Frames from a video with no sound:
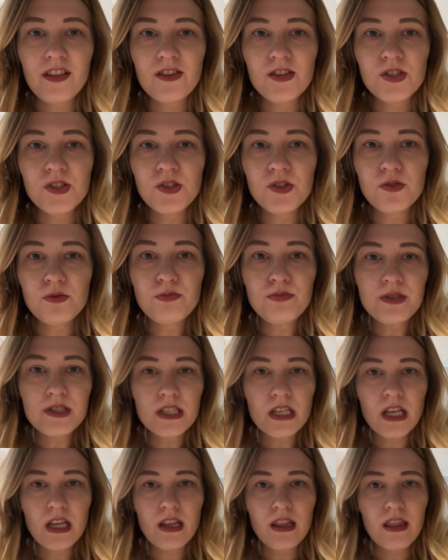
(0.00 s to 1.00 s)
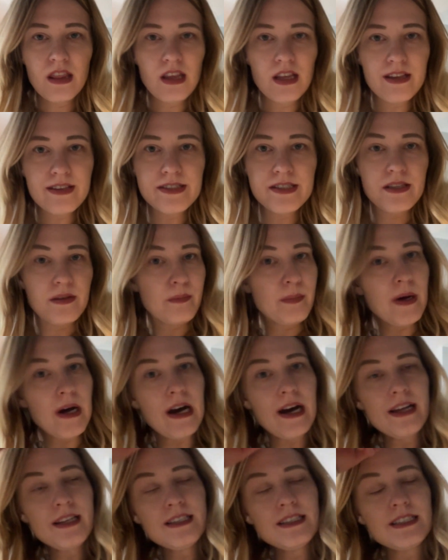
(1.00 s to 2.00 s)
Soup's in the Instant
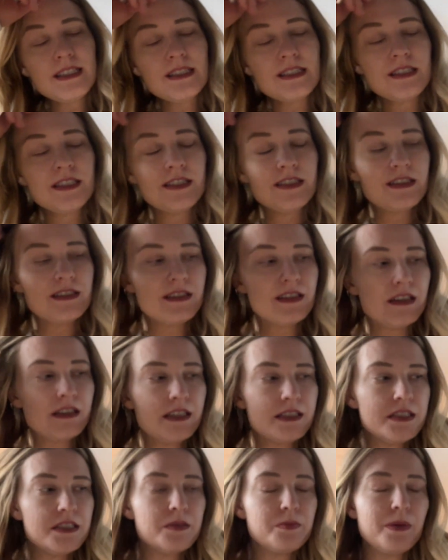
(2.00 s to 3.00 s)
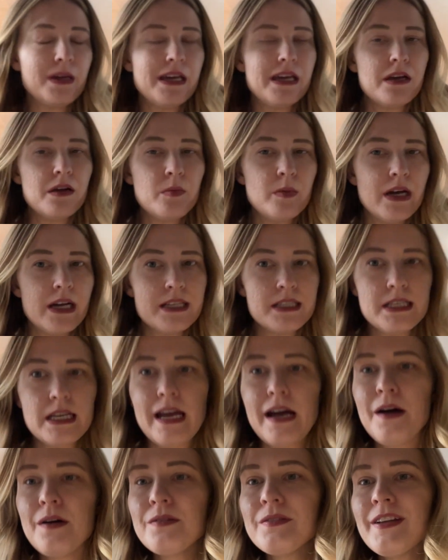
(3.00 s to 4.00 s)
Pot. I took my hair back
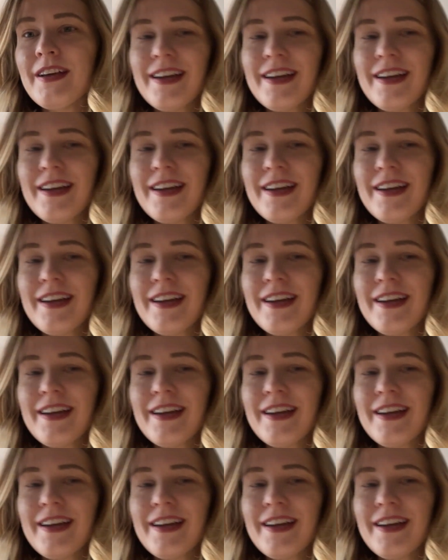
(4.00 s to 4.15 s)
down